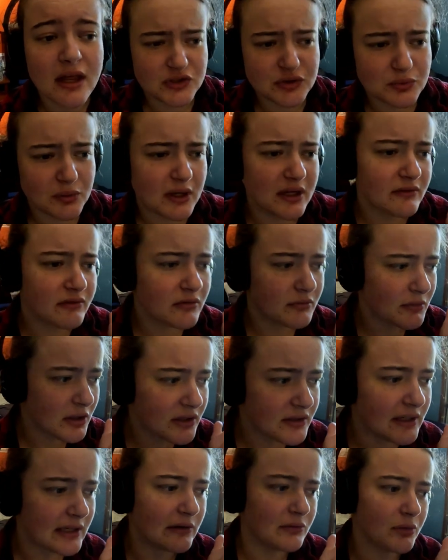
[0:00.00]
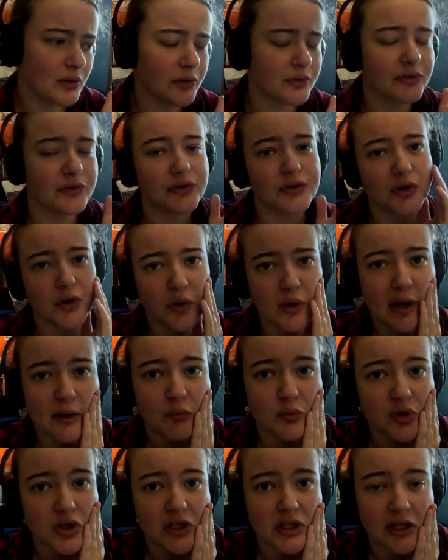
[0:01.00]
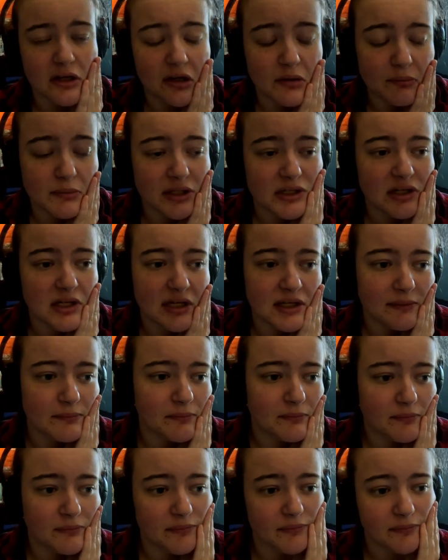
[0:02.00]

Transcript: Just wait for Monday, Rose. No, I'm working on Monday.